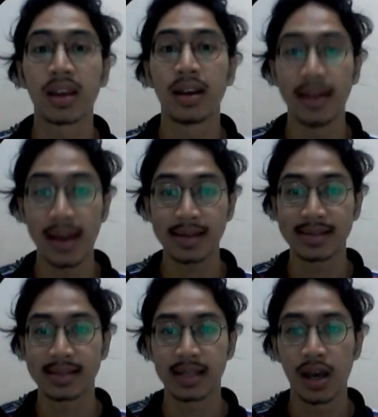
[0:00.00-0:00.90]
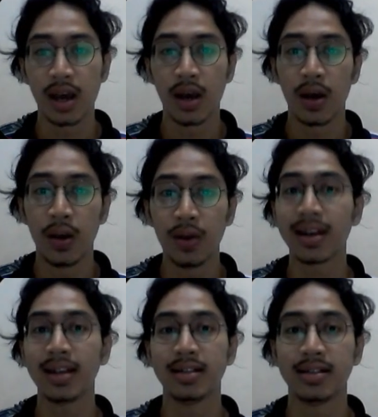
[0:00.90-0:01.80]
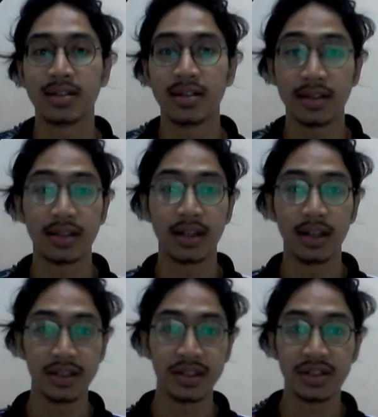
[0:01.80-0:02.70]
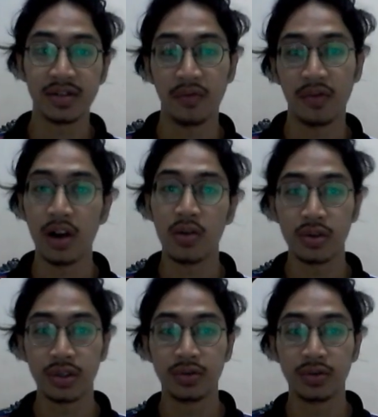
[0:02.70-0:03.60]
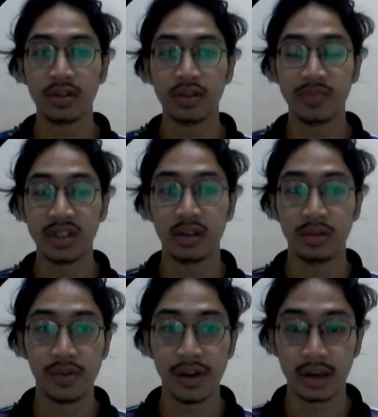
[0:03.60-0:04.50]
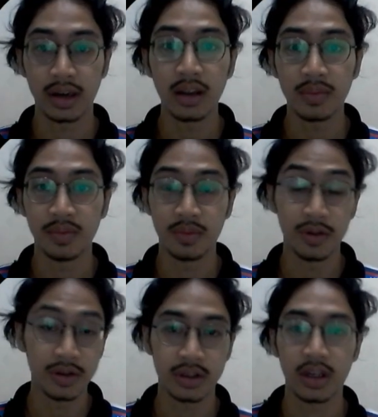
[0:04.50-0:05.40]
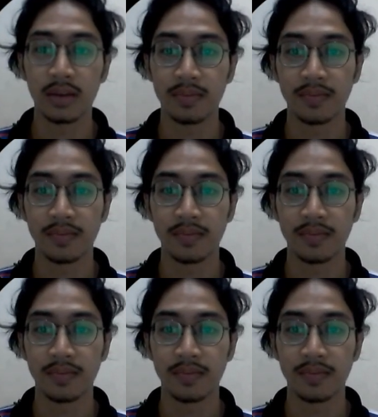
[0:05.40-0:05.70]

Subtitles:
Next, look at the stress analysis for our dual piston brake caliper prototype.